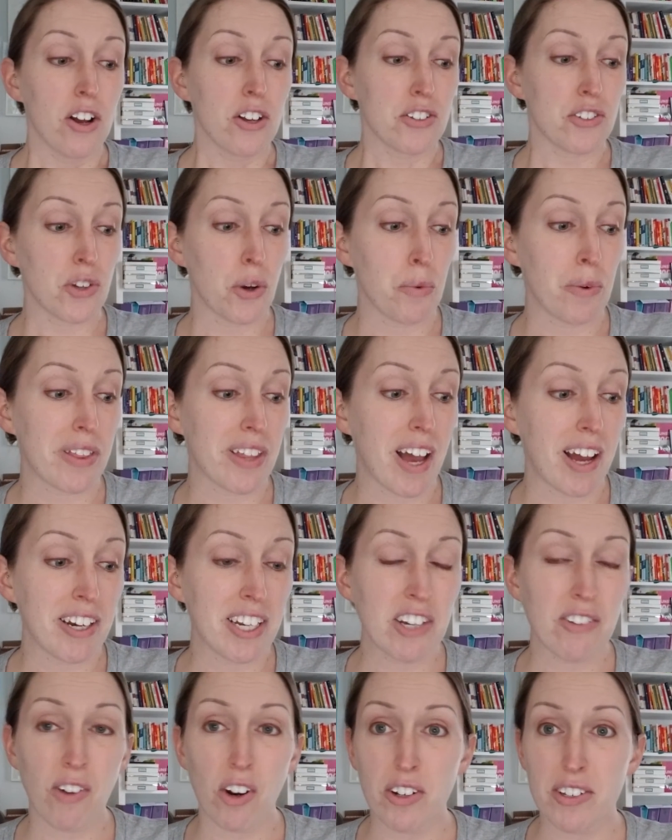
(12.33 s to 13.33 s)
So with
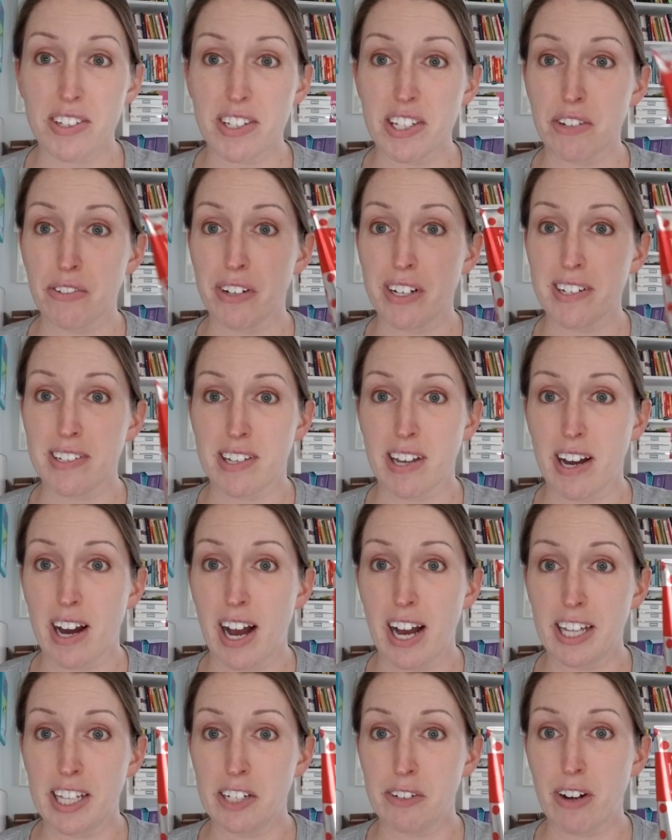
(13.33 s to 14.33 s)
any of our C-rings, I
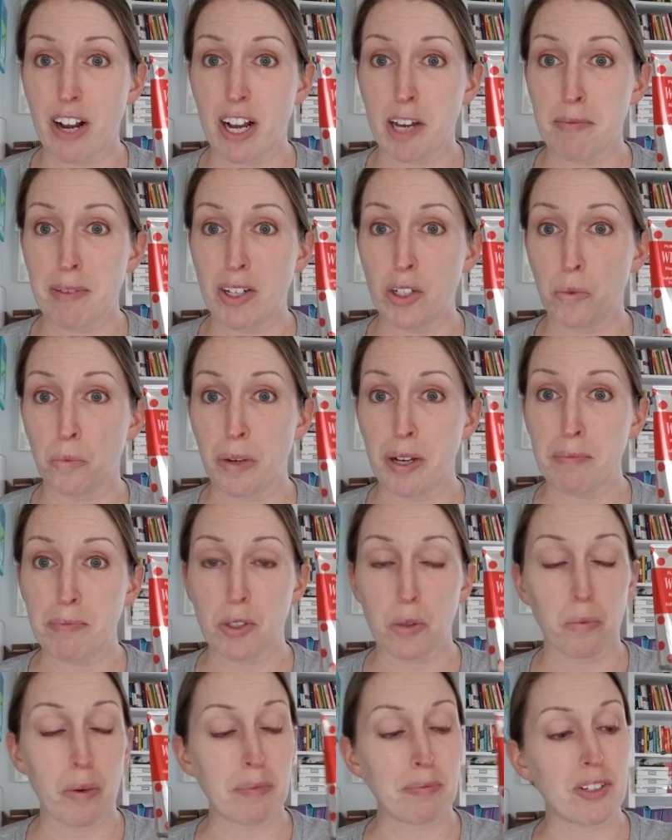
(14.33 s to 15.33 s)
highly recommend
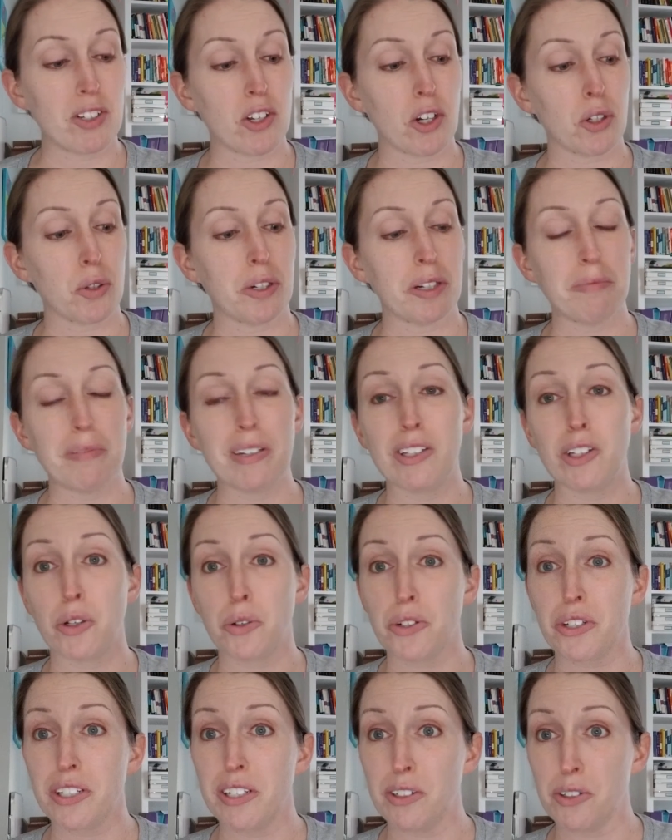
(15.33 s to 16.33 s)
Whipped. Whipped is our creamy
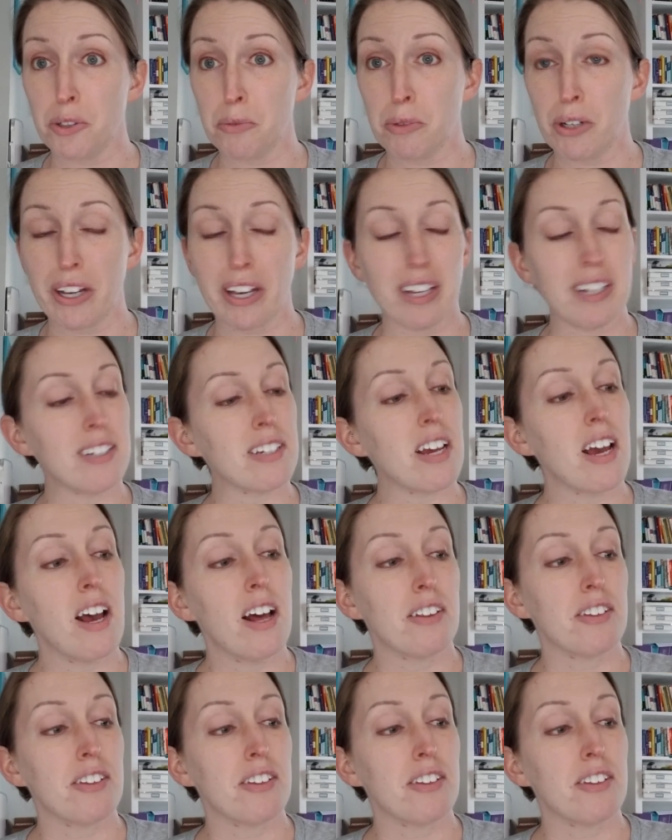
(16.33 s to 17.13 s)
lotiony lubricant.